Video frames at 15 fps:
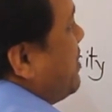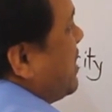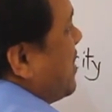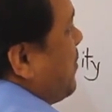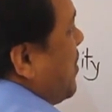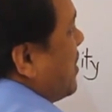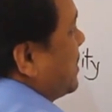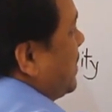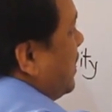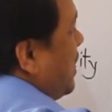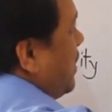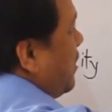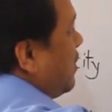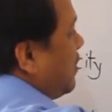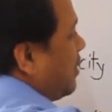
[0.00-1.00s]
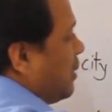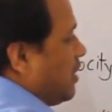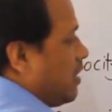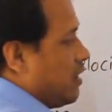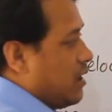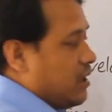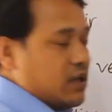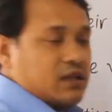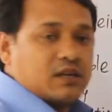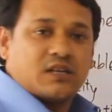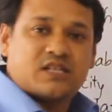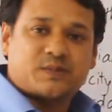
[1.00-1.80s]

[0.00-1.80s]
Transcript: meters per second.